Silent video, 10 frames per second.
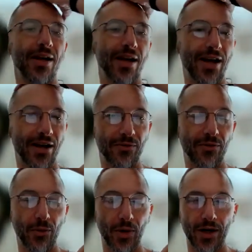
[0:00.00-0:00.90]

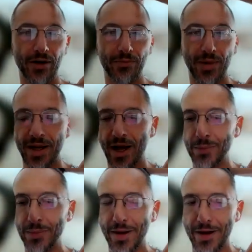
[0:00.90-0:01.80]
where my
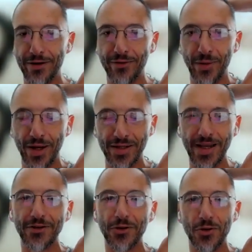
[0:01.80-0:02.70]
alma mater, Vermont
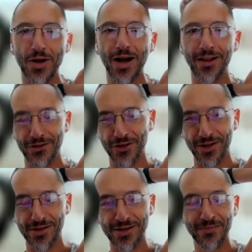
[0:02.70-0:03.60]
Technical College,
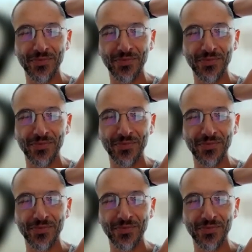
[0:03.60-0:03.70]
is.